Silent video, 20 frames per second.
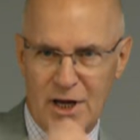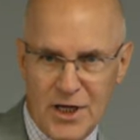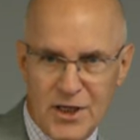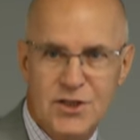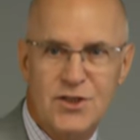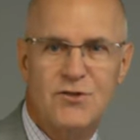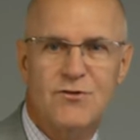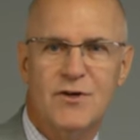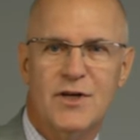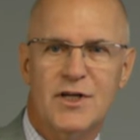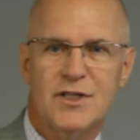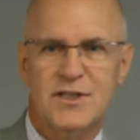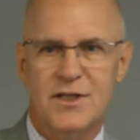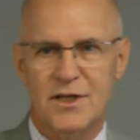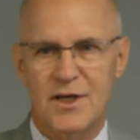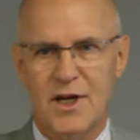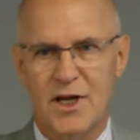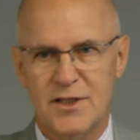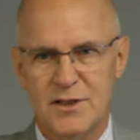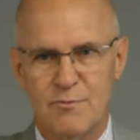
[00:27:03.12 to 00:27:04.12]
history as
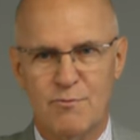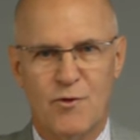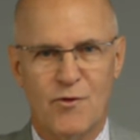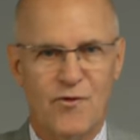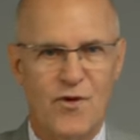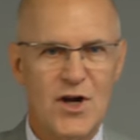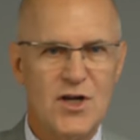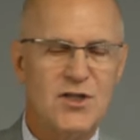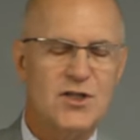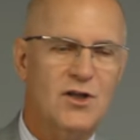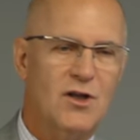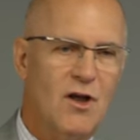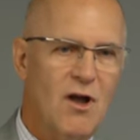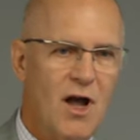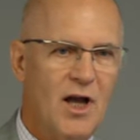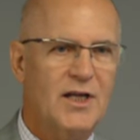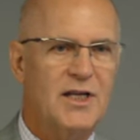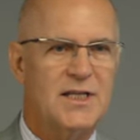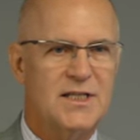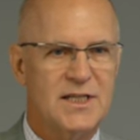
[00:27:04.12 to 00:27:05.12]
a, as a professional
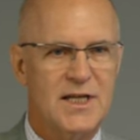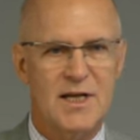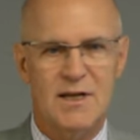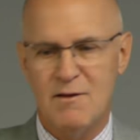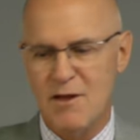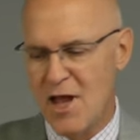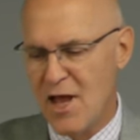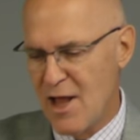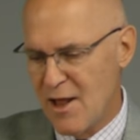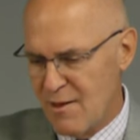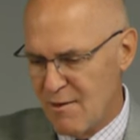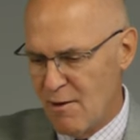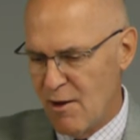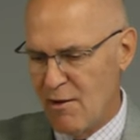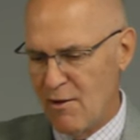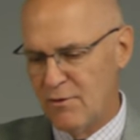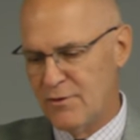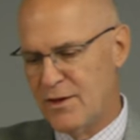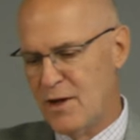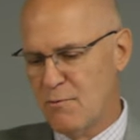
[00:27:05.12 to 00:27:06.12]
hockey team.
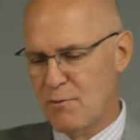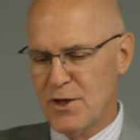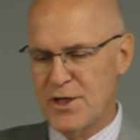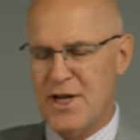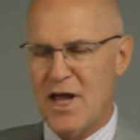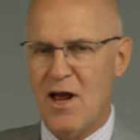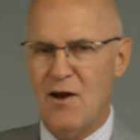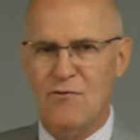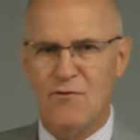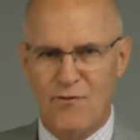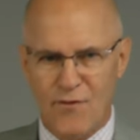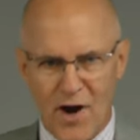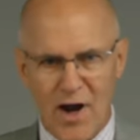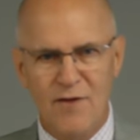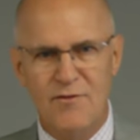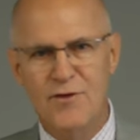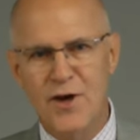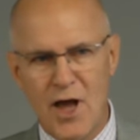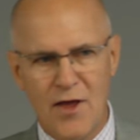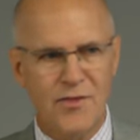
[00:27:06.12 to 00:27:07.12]
Uh, they were down
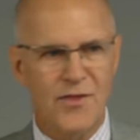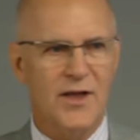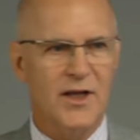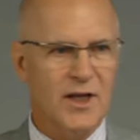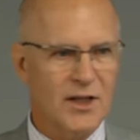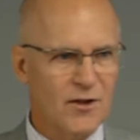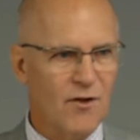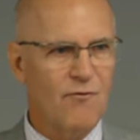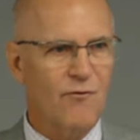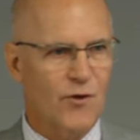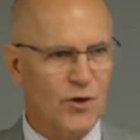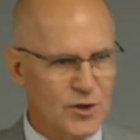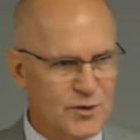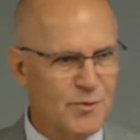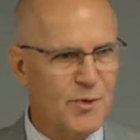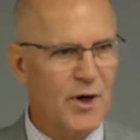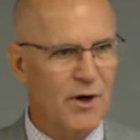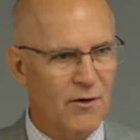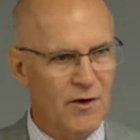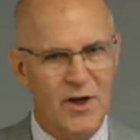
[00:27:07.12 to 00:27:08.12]
five nothing in the
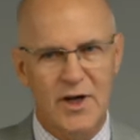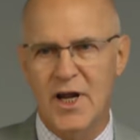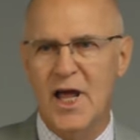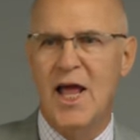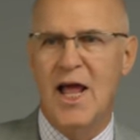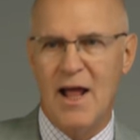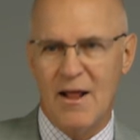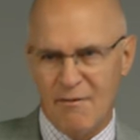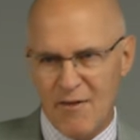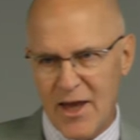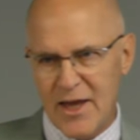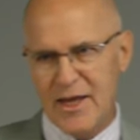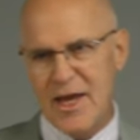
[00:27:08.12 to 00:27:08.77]
first period, and they